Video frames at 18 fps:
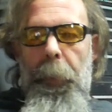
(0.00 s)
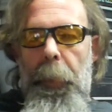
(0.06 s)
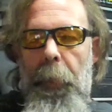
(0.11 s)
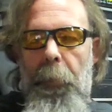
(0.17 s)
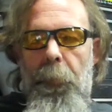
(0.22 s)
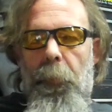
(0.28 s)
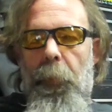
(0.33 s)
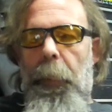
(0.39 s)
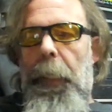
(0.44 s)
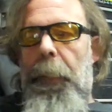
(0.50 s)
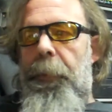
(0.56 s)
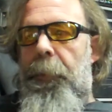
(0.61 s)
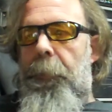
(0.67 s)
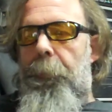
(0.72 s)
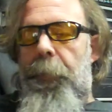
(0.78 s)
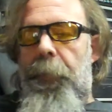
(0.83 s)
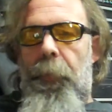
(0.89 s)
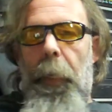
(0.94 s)
everyone that
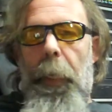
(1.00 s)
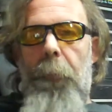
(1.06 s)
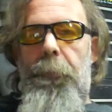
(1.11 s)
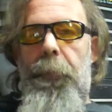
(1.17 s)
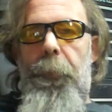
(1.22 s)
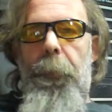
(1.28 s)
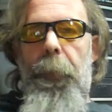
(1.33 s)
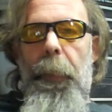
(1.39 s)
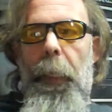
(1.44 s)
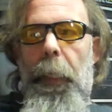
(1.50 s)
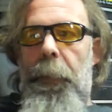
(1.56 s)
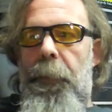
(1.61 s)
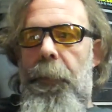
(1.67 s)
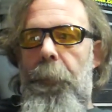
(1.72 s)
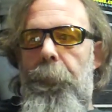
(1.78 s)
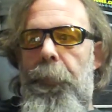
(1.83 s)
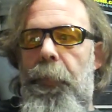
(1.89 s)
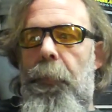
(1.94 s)
subscribes to me, I
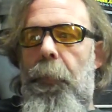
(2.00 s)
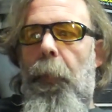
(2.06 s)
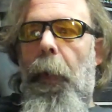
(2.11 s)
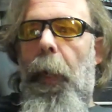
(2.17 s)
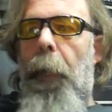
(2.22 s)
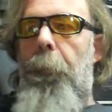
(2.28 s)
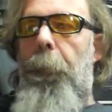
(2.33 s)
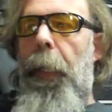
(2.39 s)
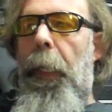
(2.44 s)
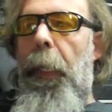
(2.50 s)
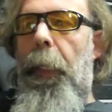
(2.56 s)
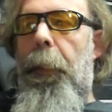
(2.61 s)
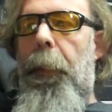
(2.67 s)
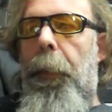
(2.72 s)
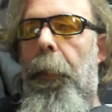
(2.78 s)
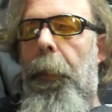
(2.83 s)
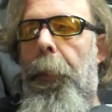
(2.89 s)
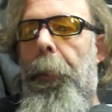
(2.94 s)
subscribe
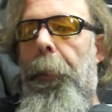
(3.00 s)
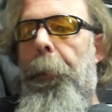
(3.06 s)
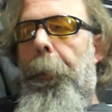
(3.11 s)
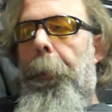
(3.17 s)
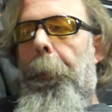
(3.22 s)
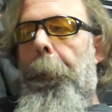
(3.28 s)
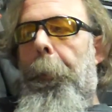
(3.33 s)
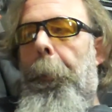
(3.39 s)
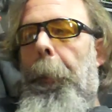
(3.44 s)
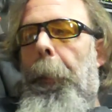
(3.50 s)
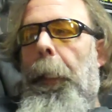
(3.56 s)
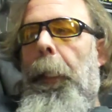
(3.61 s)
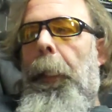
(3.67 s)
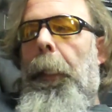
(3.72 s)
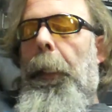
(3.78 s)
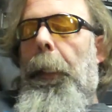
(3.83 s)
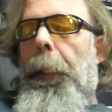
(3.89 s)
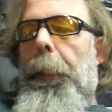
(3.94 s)
back.
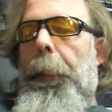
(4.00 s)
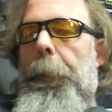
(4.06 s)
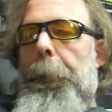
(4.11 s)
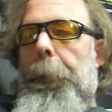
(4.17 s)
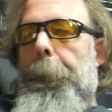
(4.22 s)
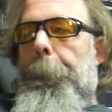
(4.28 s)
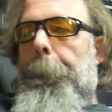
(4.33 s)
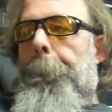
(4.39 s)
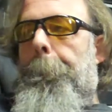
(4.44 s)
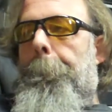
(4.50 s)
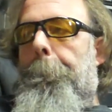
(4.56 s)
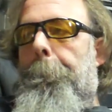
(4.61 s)
I